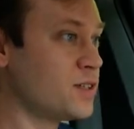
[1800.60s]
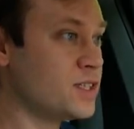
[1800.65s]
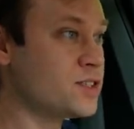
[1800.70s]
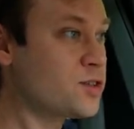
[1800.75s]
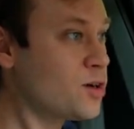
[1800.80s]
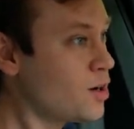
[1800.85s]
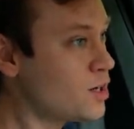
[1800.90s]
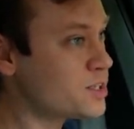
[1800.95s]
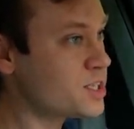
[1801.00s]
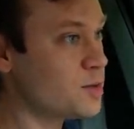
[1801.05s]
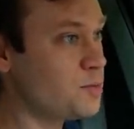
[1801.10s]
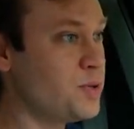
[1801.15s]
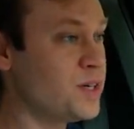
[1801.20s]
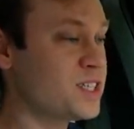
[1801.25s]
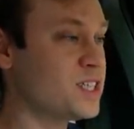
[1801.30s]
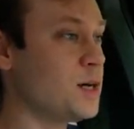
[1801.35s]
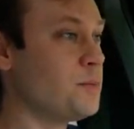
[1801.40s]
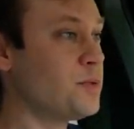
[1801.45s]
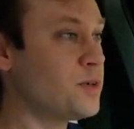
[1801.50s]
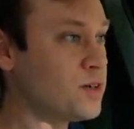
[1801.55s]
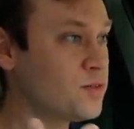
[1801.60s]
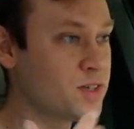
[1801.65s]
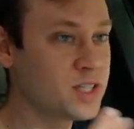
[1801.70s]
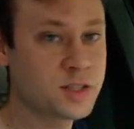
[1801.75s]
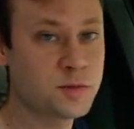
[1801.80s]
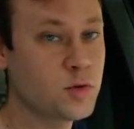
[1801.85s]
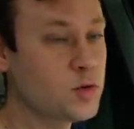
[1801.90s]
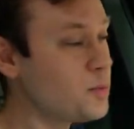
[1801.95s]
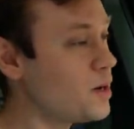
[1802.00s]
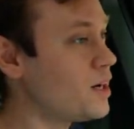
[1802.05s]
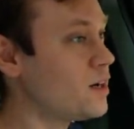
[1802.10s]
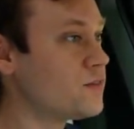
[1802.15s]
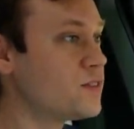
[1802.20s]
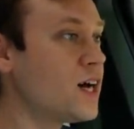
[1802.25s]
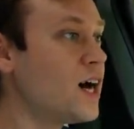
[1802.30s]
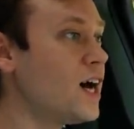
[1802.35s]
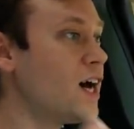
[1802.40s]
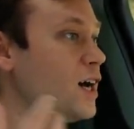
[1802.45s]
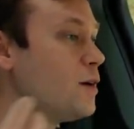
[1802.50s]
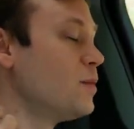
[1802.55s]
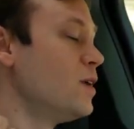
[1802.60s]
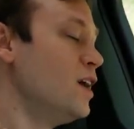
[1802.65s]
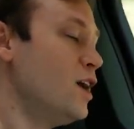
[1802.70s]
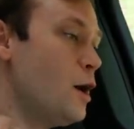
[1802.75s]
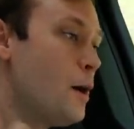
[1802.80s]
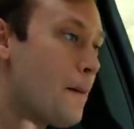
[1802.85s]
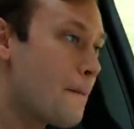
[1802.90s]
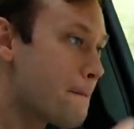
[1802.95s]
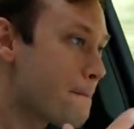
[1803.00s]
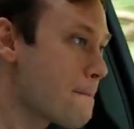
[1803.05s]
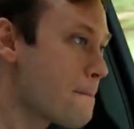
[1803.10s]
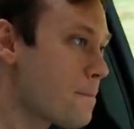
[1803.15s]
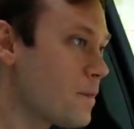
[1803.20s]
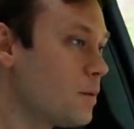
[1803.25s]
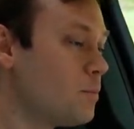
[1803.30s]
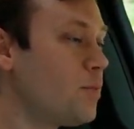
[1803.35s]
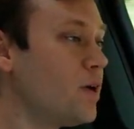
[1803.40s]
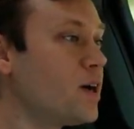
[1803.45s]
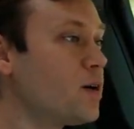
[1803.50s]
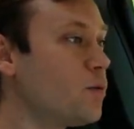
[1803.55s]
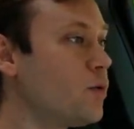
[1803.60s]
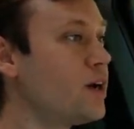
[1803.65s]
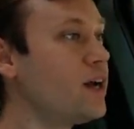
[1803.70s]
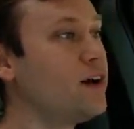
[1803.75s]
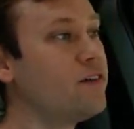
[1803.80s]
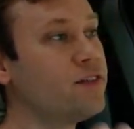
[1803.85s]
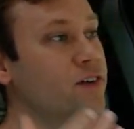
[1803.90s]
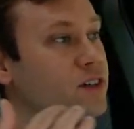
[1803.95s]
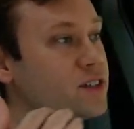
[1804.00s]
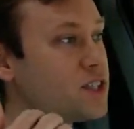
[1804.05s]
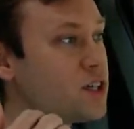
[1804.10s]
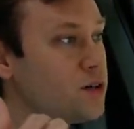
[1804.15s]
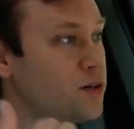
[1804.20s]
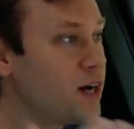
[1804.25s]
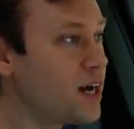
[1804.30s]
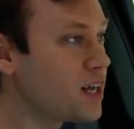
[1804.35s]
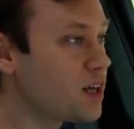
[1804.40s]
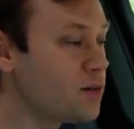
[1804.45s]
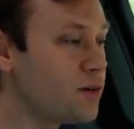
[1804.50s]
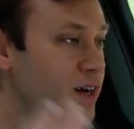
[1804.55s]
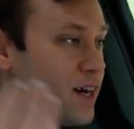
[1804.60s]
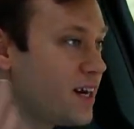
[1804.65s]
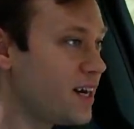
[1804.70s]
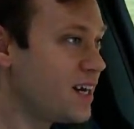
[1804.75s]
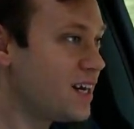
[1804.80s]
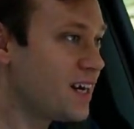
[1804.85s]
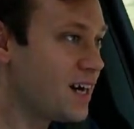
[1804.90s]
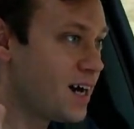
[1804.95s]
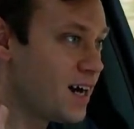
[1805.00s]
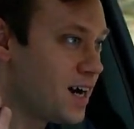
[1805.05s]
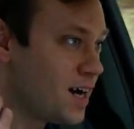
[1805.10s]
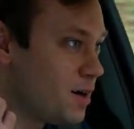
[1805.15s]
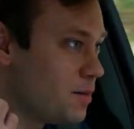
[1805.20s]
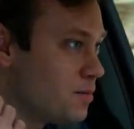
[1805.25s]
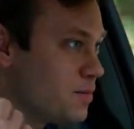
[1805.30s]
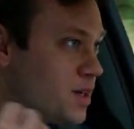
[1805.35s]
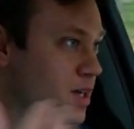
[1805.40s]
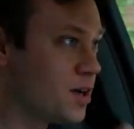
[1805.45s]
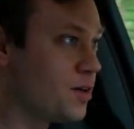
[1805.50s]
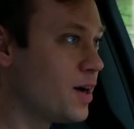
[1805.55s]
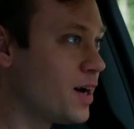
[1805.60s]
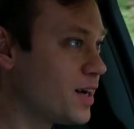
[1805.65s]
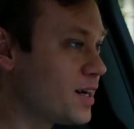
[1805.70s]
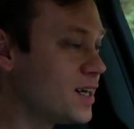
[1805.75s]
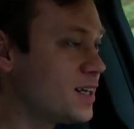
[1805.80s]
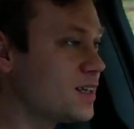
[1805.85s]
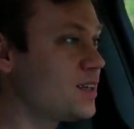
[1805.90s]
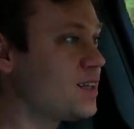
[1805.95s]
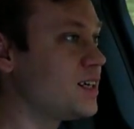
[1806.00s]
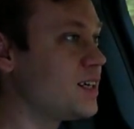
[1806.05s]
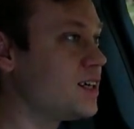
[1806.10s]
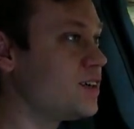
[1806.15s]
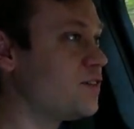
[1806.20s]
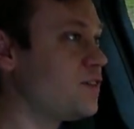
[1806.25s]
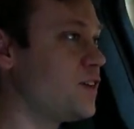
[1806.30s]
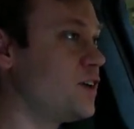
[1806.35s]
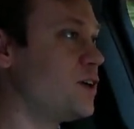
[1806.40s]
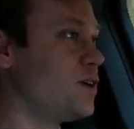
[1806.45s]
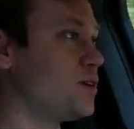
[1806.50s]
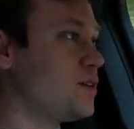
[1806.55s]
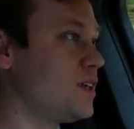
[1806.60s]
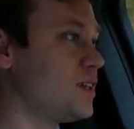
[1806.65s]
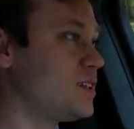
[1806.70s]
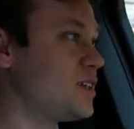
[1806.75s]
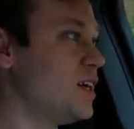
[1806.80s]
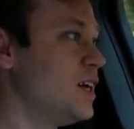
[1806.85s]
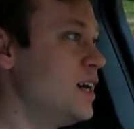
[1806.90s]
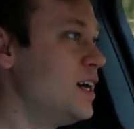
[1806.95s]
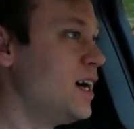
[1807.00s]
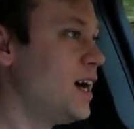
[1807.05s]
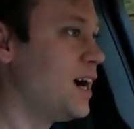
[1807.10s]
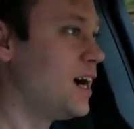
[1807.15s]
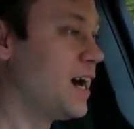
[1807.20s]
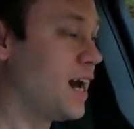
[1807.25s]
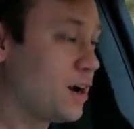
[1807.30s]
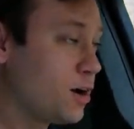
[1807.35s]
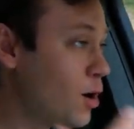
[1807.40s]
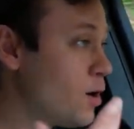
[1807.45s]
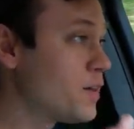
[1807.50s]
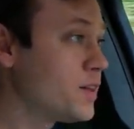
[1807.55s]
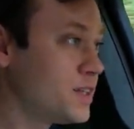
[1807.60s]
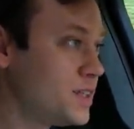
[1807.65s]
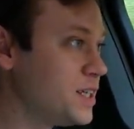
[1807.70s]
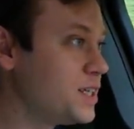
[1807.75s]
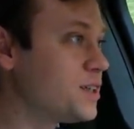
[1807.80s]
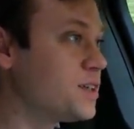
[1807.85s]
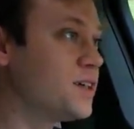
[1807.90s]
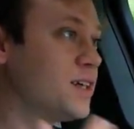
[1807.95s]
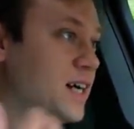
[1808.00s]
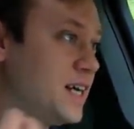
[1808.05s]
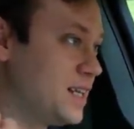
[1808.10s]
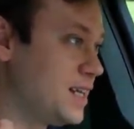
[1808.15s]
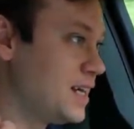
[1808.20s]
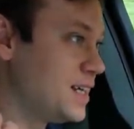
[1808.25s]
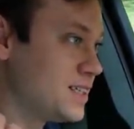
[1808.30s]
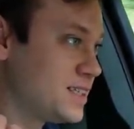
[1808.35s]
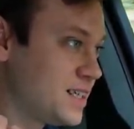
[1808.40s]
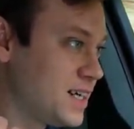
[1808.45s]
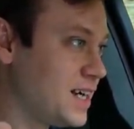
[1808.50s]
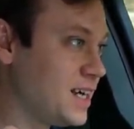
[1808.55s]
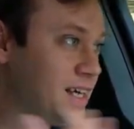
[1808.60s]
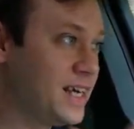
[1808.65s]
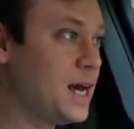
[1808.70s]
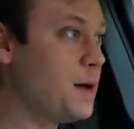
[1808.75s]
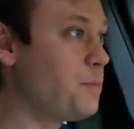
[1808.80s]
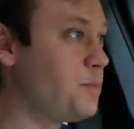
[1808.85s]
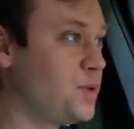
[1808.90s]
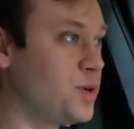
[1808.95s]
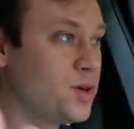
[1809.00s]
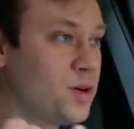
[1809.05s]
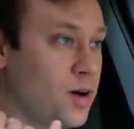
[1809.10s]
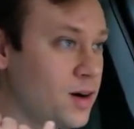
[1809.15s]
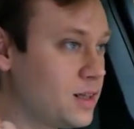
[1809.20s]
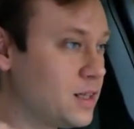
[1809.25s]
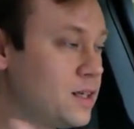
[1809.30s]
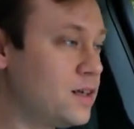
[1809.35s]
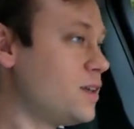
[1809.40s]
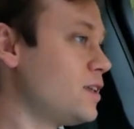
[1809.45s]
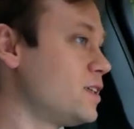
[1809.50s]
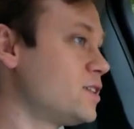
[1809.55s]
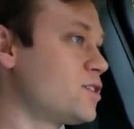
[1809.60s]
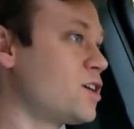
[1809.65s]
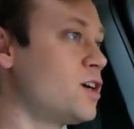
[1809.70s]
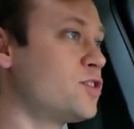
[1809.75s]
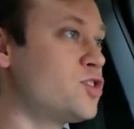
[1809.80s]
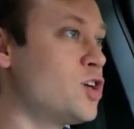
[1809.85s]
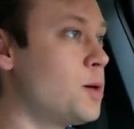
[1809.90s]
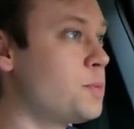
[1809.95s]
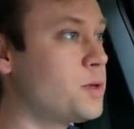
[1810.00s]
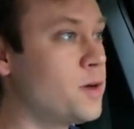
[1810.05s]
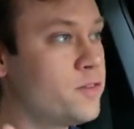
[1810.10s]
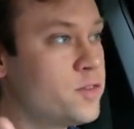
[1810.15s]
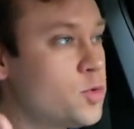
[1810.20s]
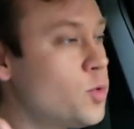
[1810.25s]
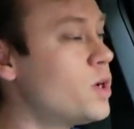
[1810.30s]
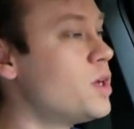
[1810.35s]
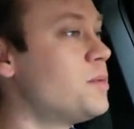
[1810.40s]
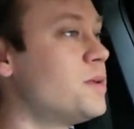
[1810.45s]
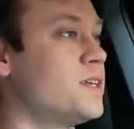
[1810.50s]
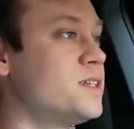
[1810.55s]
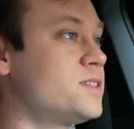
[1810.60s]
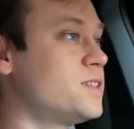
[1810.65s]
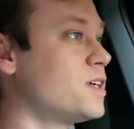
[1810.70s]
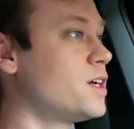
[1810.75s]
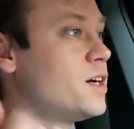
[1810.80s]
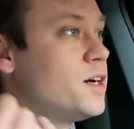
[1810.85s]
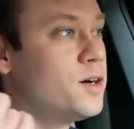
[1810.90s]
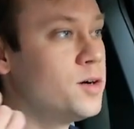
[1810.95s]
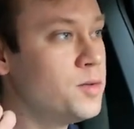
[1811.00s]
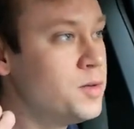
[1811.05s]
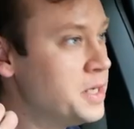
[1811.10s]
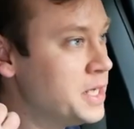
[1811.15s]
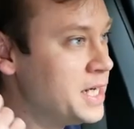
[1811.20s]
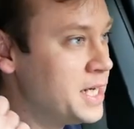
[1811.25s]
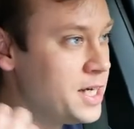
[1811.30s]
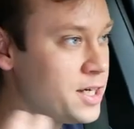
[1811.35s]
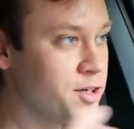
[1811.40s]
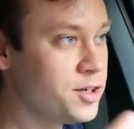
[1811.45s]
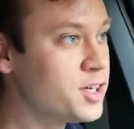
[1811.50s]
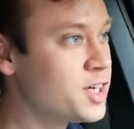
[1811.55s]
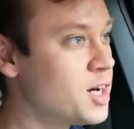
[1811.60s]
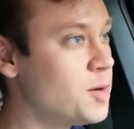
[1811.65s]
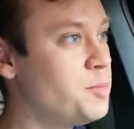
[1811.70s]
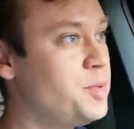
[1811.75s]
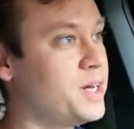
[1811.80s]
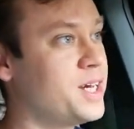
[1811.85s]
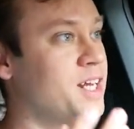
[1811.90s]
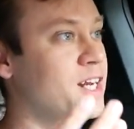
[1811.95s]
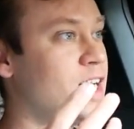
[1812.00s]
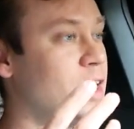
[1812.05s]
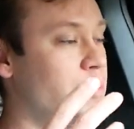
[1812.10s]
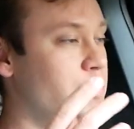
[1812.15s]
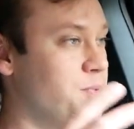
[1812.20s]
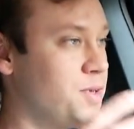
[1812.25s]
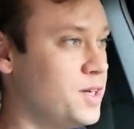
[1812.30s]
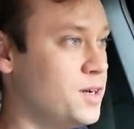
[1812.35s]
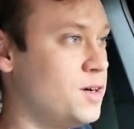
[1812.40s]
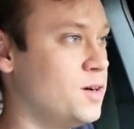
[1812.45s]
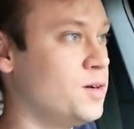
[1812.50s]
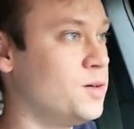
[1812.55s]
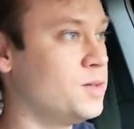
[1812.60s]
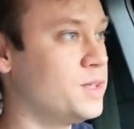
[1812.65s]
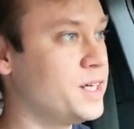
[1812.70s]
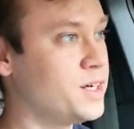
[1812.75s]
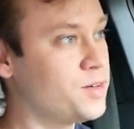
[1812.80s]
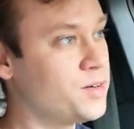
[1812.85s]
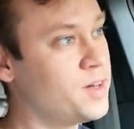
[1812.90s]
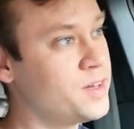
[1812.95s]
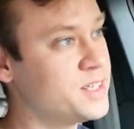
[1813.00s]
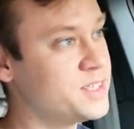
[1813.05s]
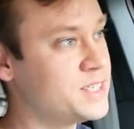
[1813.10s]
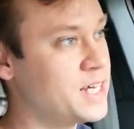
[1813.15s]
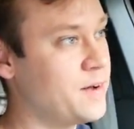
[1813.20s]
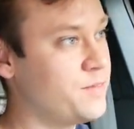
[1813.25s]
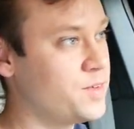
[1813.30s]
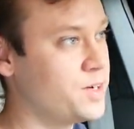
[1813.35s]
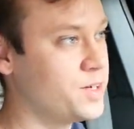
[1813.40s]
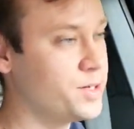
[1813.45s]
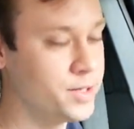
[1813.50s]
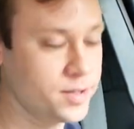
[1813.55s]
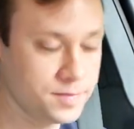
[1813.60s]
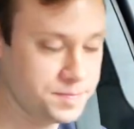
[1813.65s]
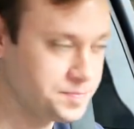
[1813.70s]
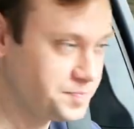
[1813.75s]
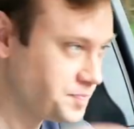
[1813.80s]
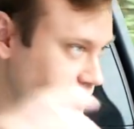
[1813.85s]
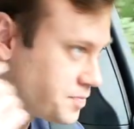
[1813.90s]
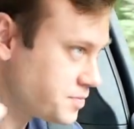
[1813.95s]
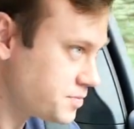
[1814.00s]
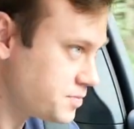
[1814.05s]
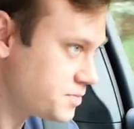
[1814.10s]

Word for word: these cars get picked up in a reasonable amount of time but whatever. So anyway, um, you know, I get the info that uh, I call the dealer and they say, "Yep, your car literally just got dropped off 20 minutes ago. You can come pick it up, you know, later on this afternoon."